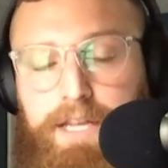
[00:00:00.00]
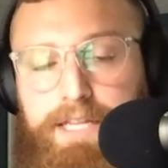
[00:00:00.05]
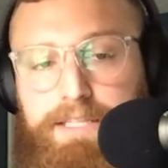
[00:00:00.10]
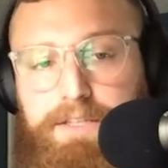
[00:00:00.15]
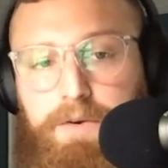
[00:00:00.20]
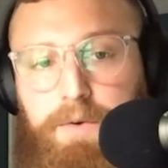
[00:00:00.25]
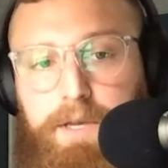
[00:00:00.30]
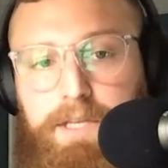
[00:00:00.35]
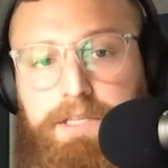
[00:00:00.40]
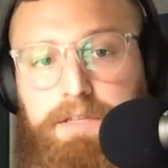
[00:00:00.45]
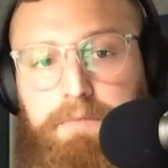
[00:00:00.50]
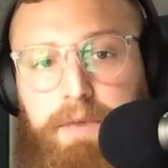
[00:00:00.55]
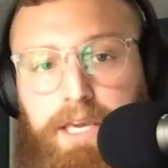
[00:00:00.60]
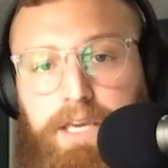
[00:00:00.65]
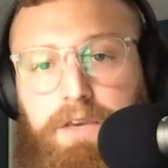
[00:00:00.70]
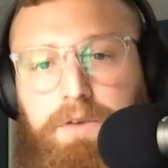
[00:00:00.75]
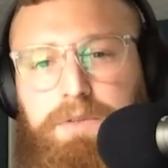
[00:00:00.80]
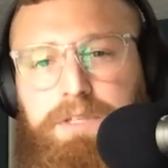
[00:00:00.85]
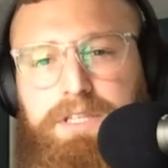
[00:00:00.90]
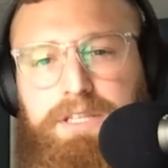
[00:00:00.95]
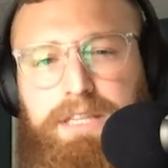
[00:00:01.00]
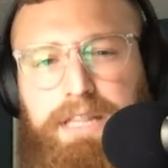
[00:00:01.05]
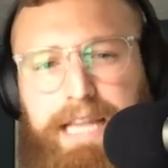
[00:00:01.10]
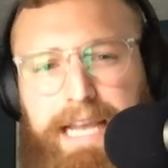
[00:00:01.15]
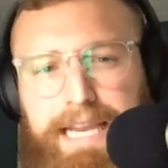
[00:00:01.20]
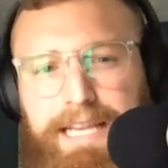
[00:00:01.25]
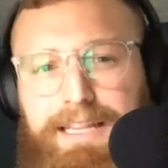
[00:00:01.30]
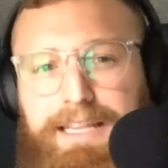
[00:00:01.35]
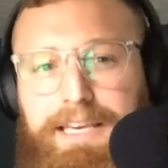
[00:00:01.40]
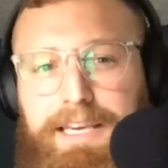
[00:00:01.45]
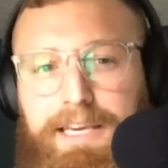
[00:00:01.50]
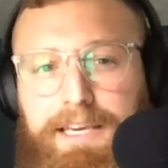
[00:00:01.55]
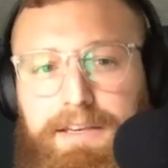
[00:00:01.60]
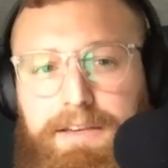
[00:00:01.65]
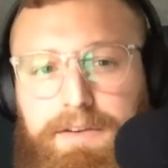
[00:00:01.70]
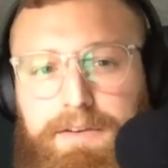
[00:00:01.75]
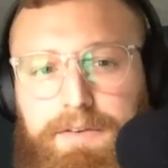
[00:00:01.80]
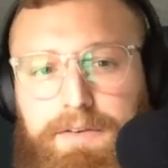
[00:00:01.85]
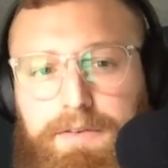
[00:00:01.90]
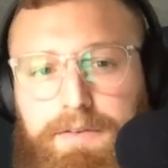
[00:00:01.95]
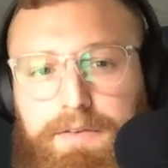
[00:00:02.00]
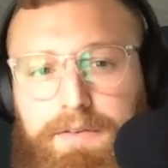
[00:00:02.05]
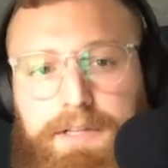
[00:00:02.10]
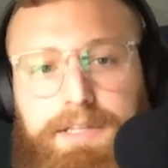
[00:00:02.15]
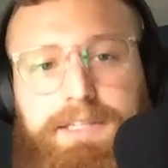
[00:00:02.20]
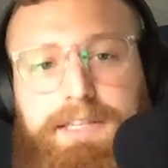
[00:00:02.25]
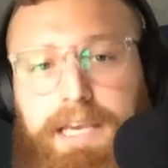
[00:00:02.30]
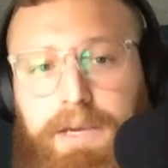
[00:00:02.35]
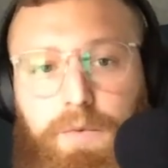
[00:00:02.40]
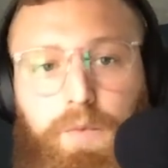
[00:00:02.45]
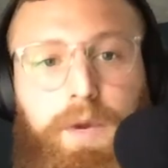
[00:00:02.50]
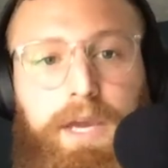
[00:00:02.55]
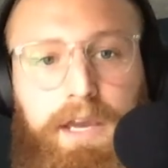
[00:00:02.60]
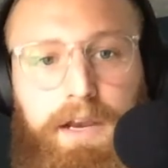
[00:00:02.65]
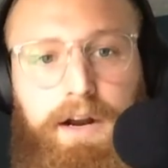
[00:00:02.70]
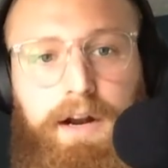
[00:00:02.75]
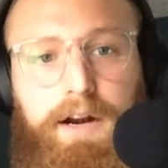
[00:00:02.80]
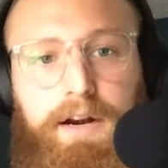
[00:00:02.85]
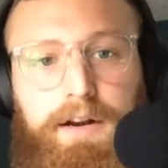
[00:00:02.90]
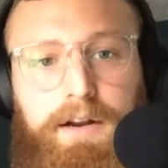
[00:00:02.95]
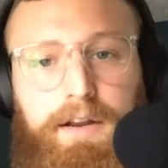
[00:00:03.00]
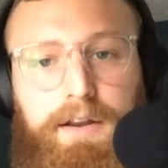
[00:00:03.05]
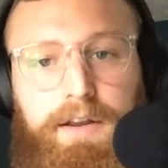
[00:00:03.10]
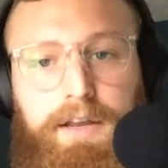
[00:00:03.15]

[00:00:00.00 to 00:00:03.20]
that's going to make you slightly, let's say, weaker